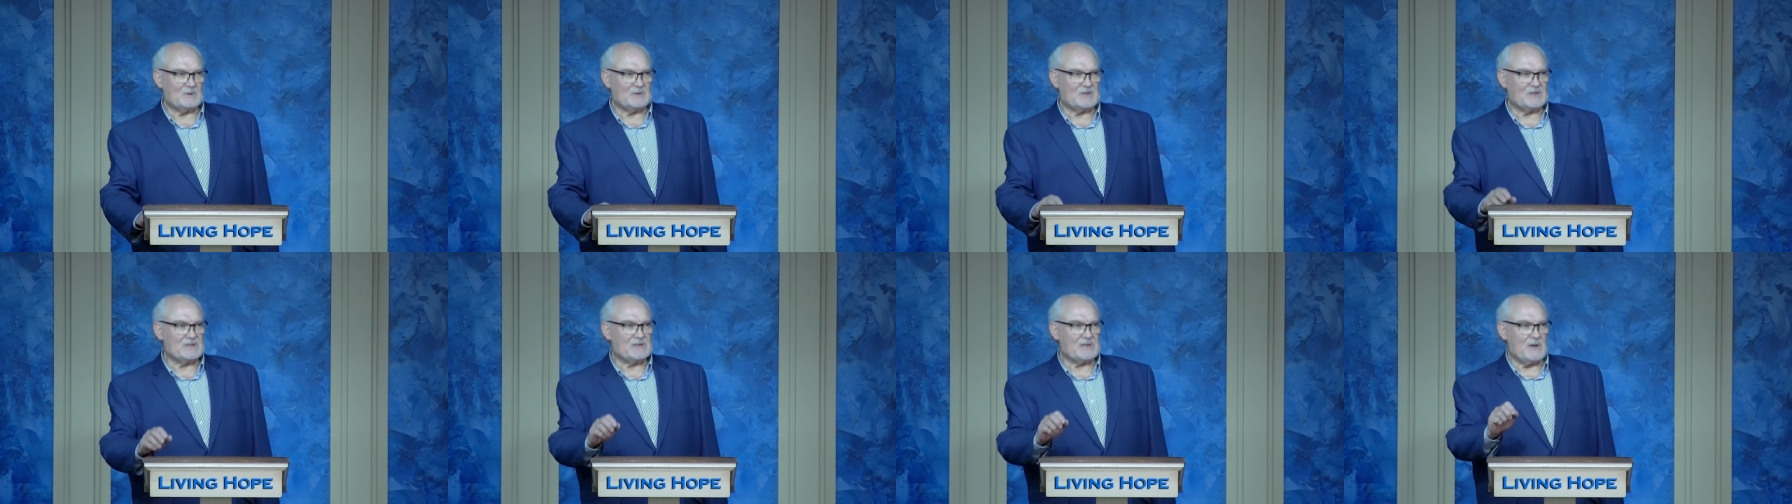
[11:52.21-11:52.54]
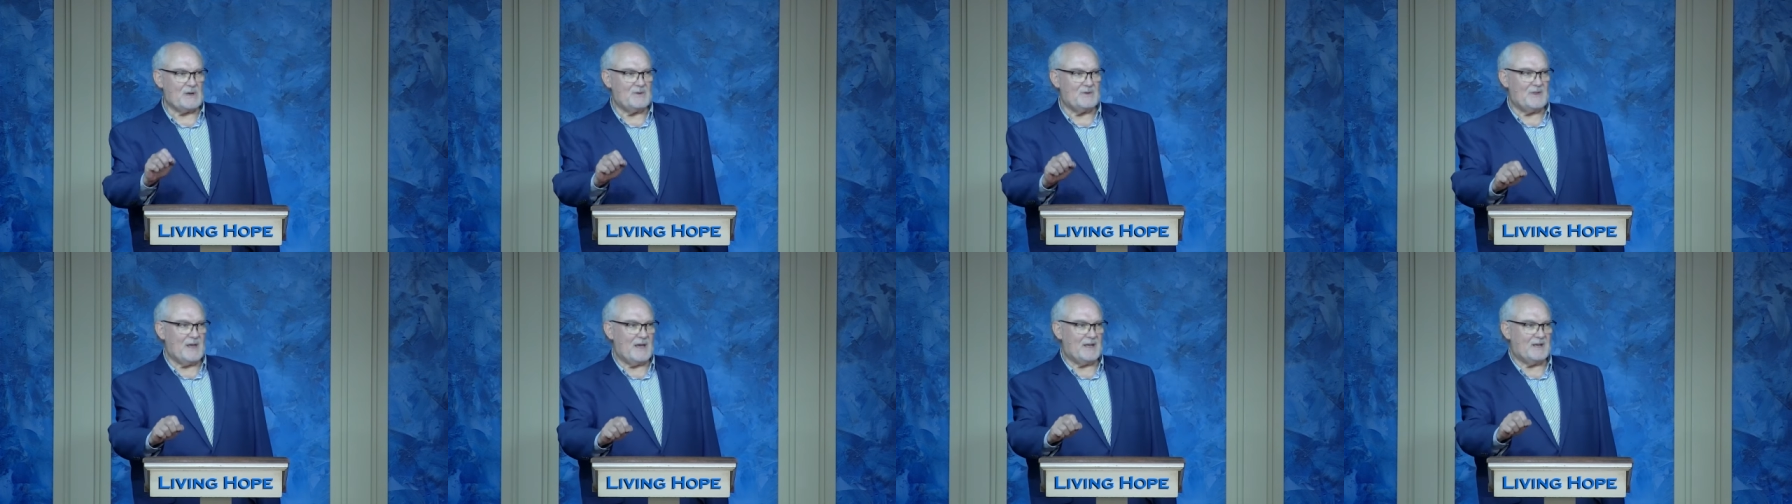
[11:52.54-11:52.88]

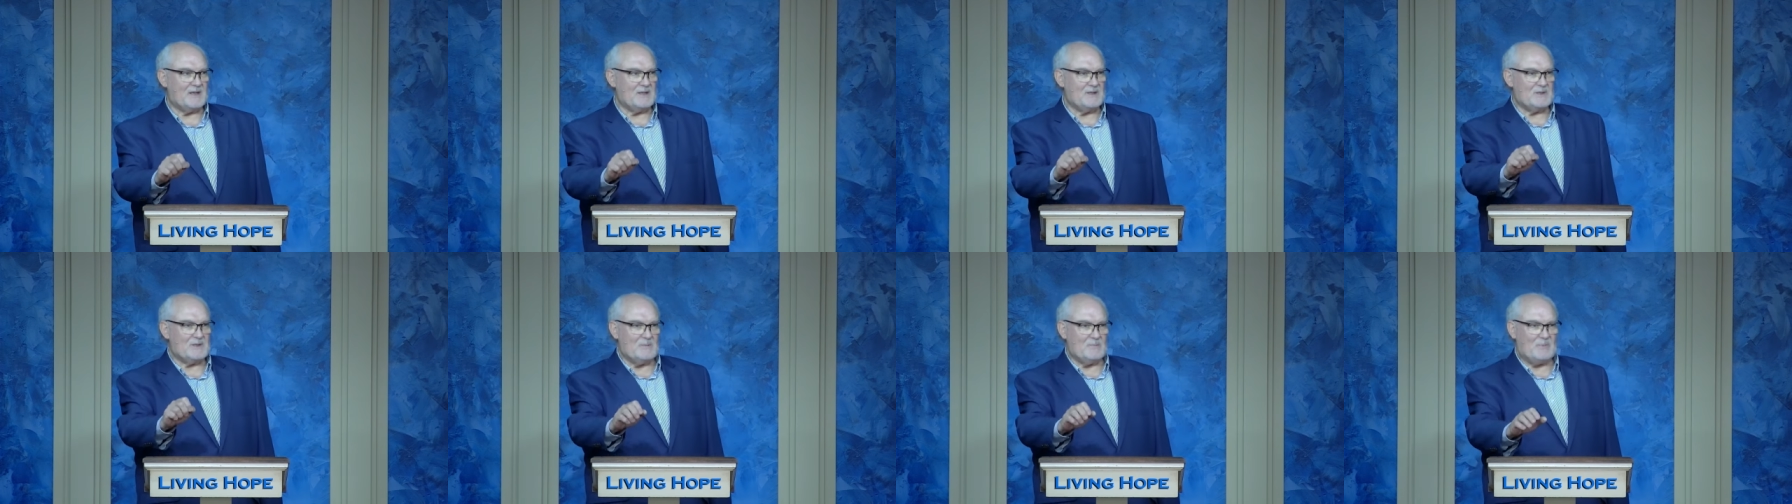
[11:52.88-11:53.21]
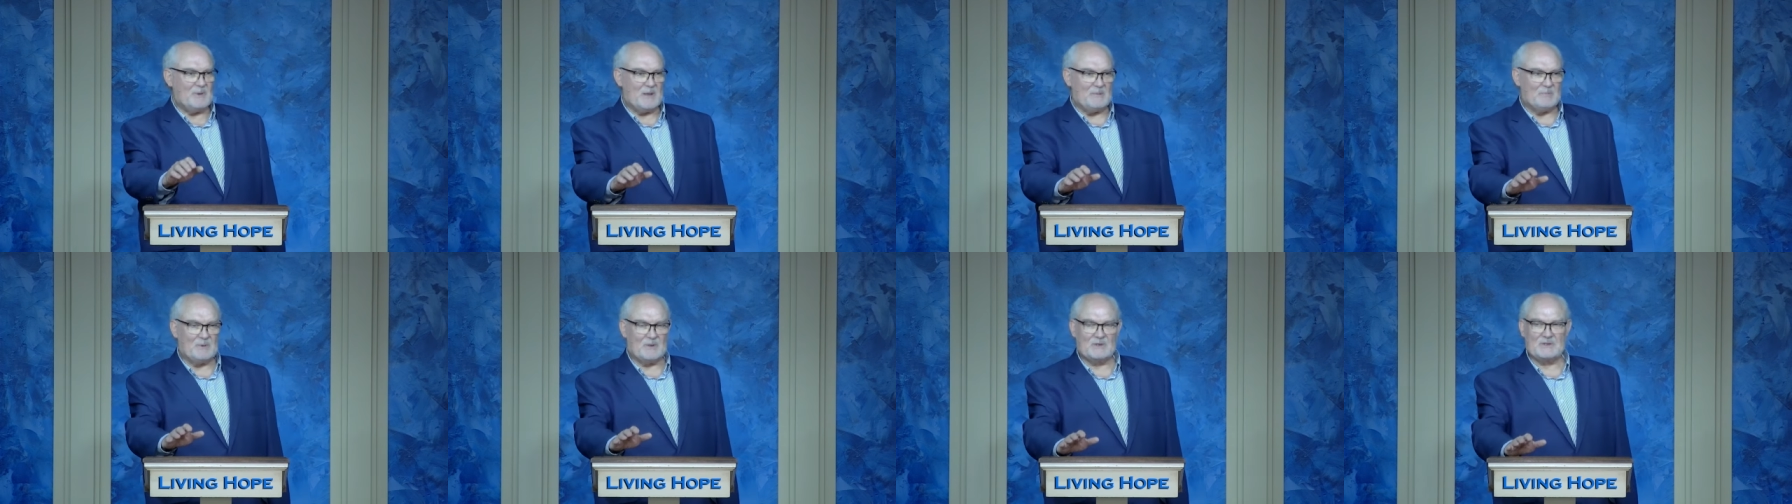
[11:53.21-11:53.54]
sow that into
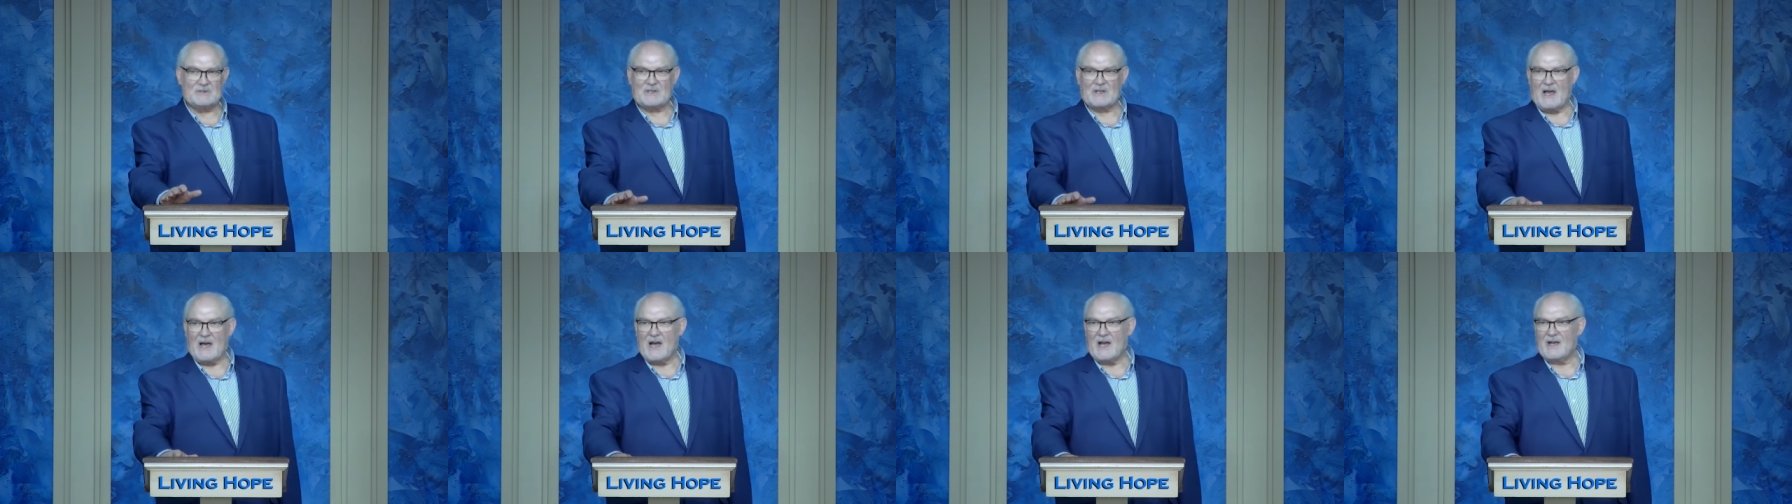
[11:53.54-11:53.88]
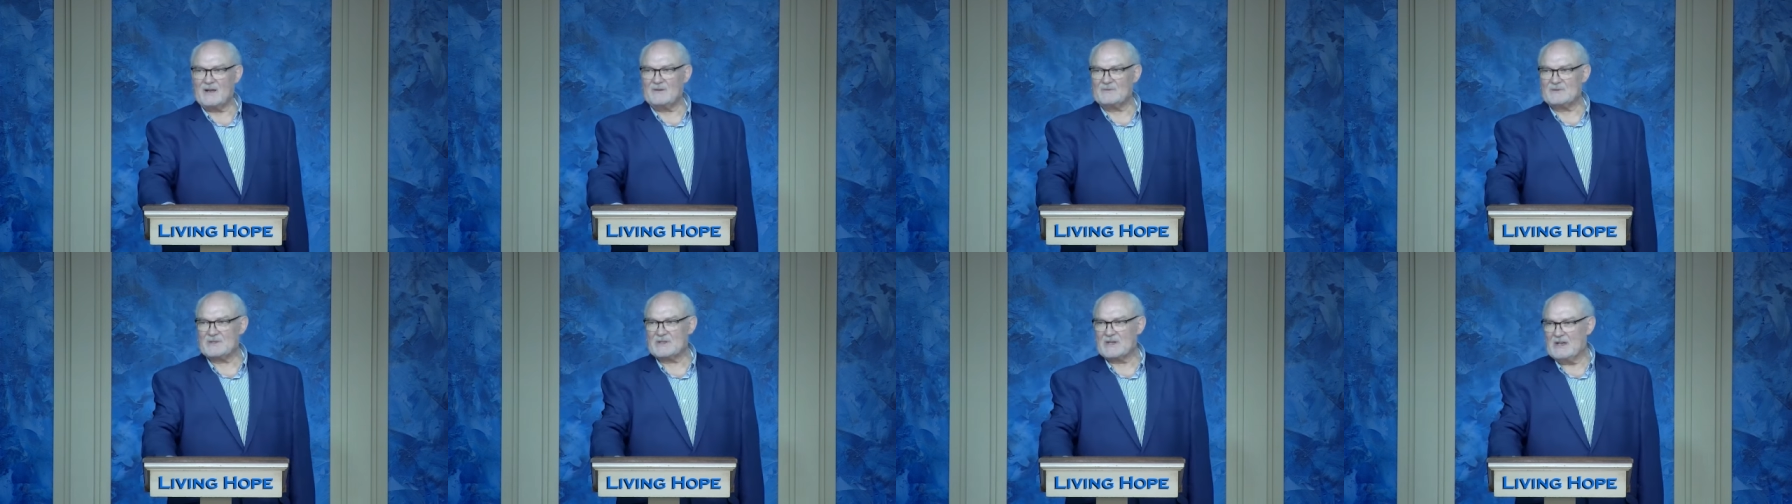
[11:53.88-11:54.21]
people's
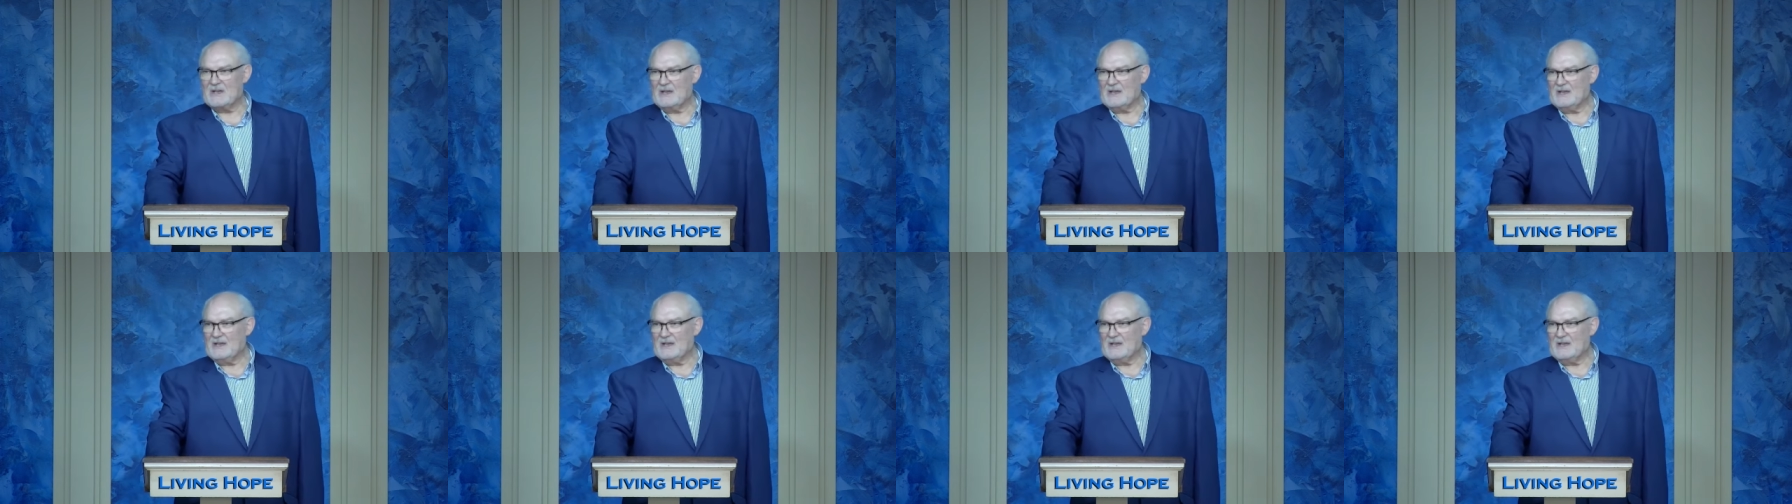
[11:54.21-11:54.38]
lives,